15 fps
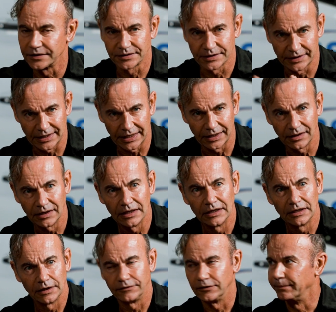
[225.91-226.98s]
Because again,
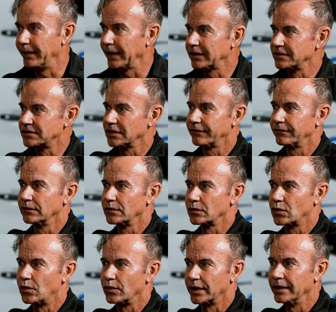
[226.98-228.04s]
if you back yourself into a
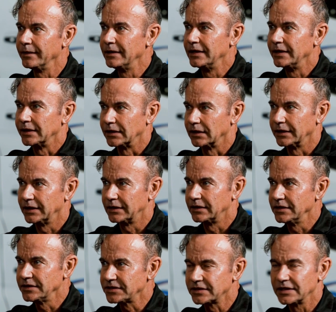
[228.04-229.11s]
corner, it'll hit
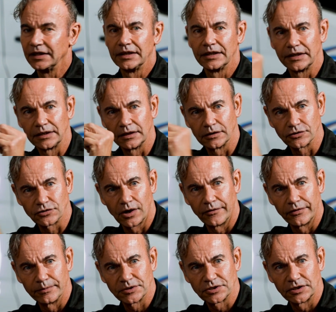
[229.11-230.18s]
this, it'll
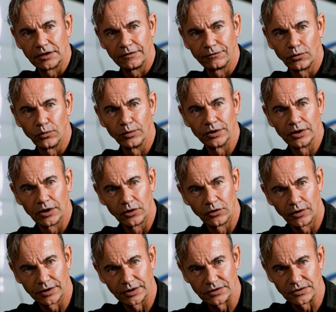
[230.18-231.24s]
drive the machine forward,
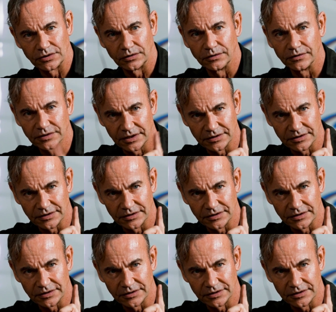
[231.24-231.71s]
not into you.